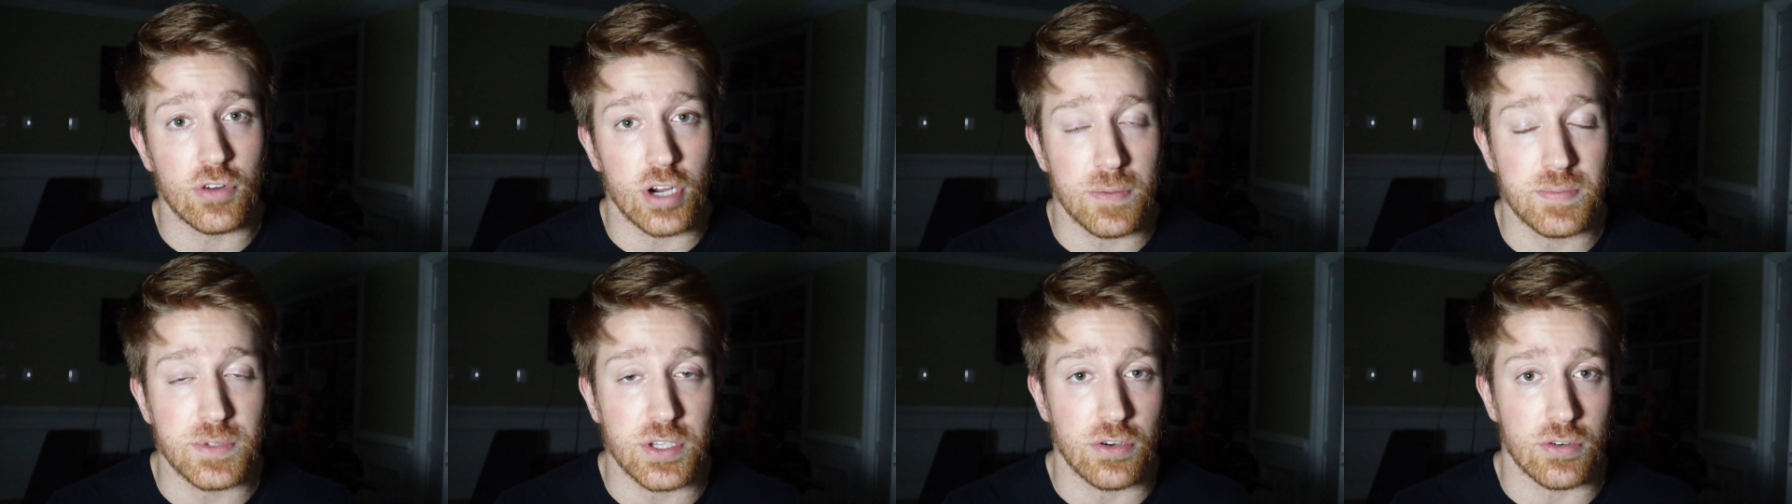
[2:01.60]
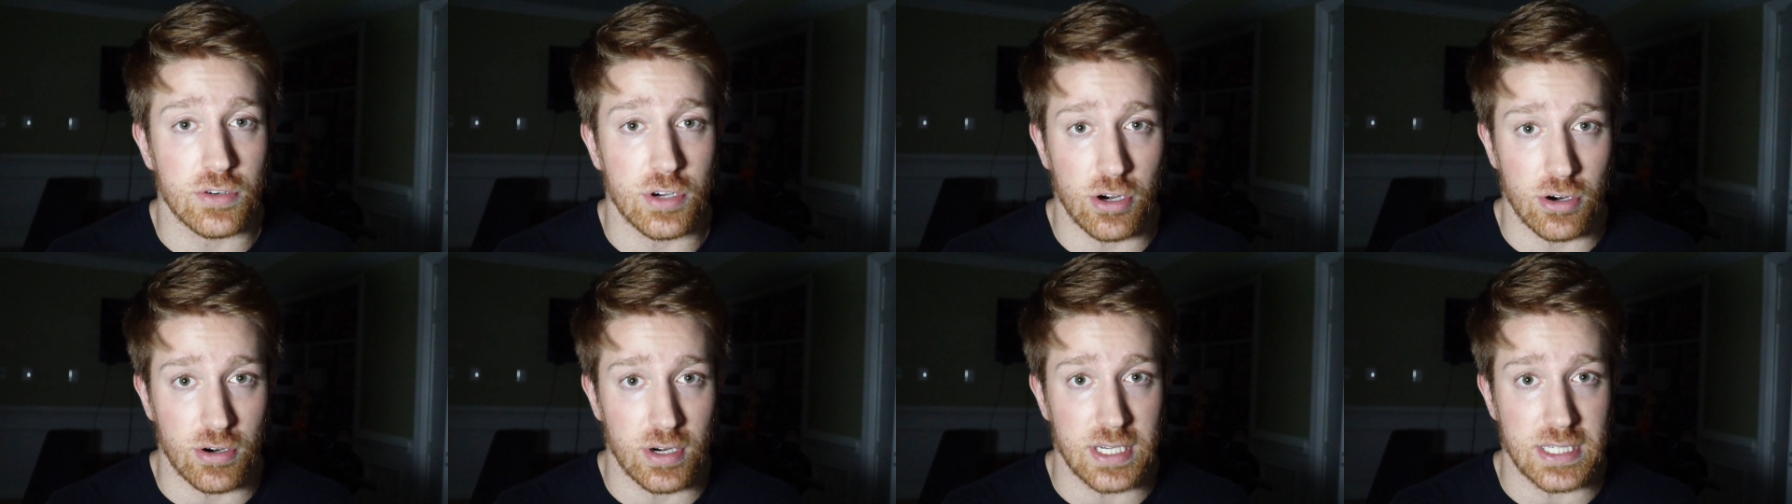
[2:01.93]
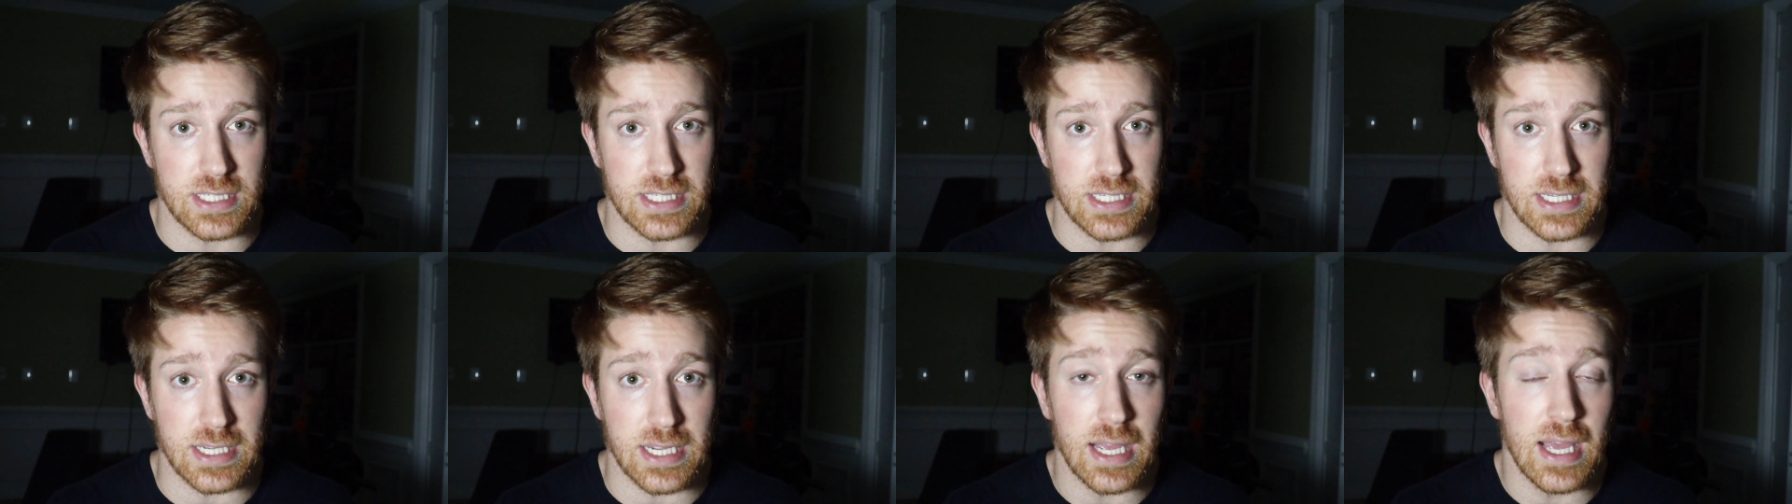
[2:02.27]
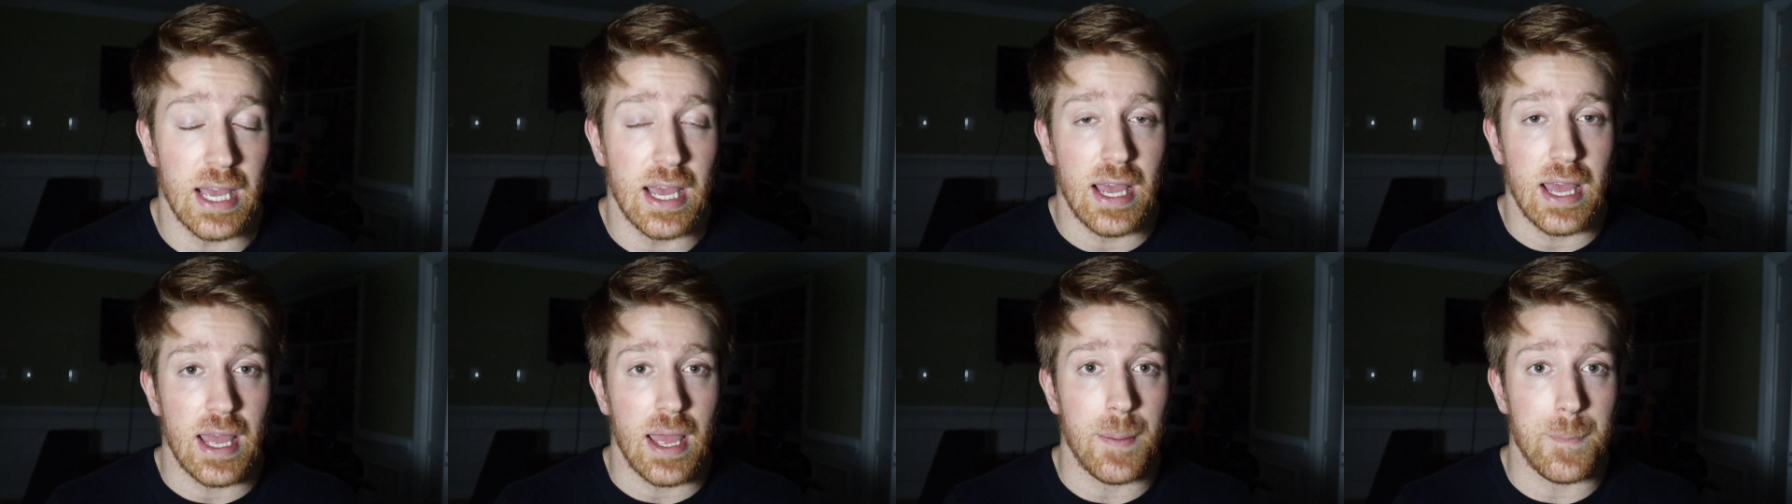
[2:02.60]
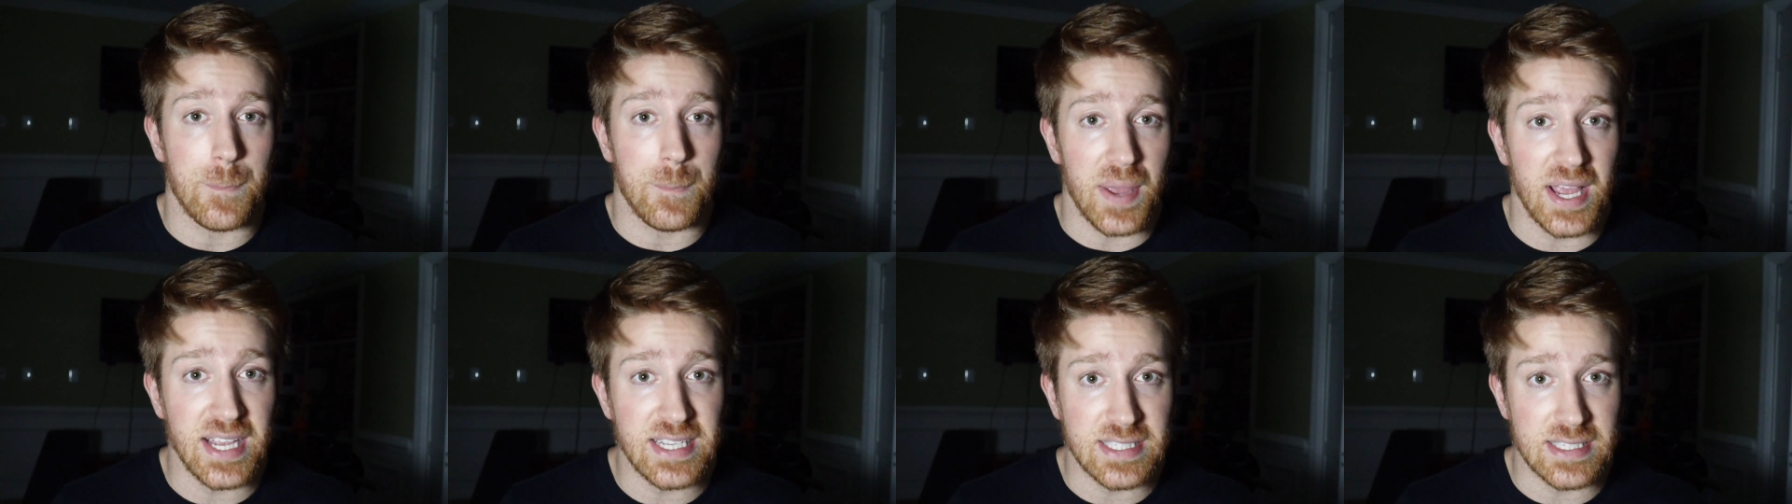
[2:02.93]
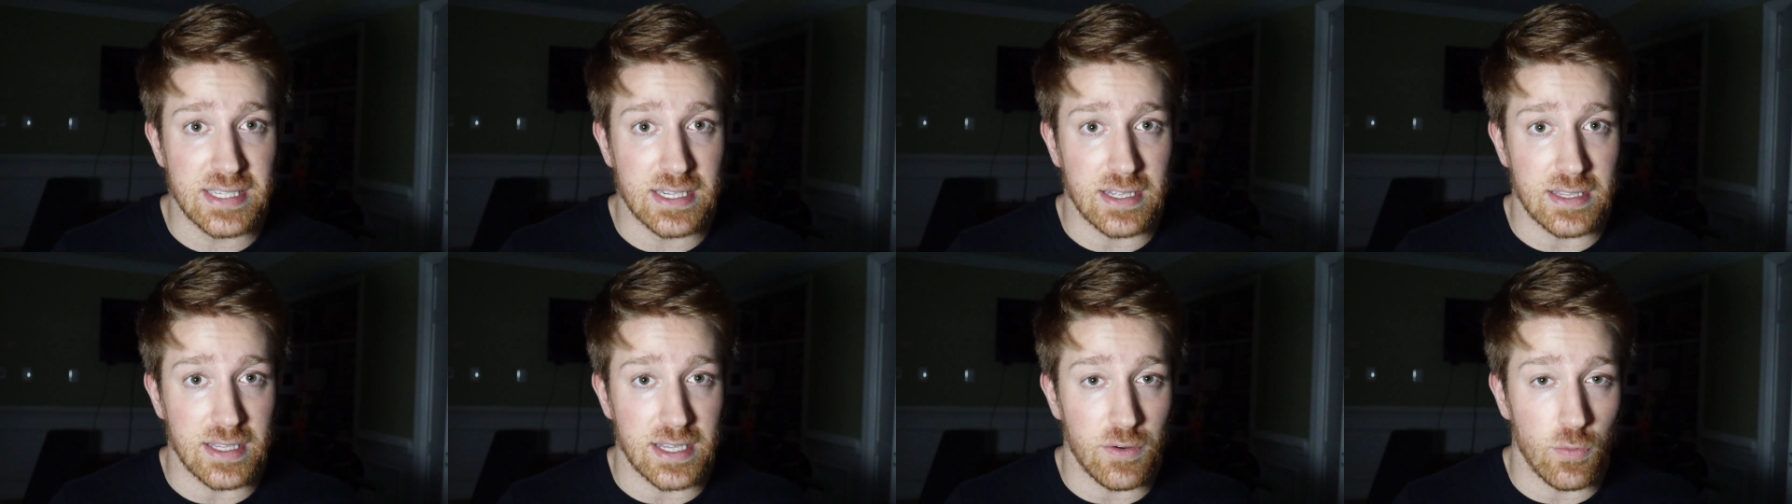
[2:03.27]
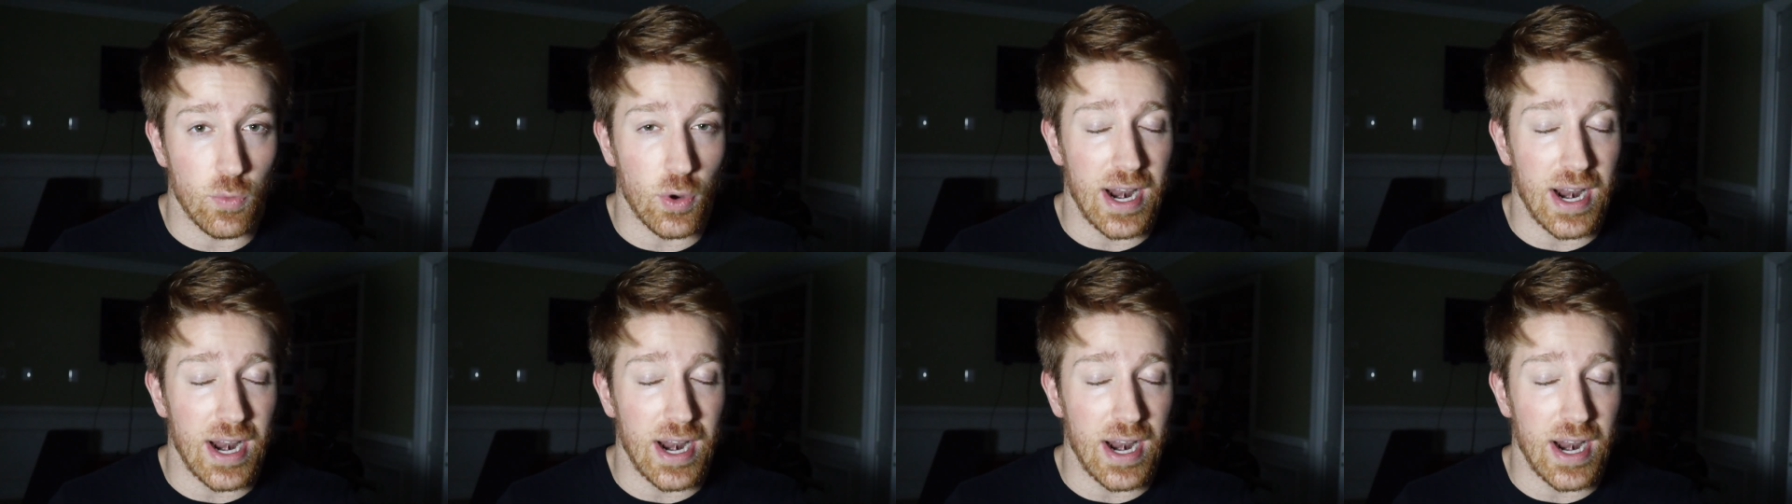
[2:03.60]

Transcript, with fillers: cryptocurrency. And basically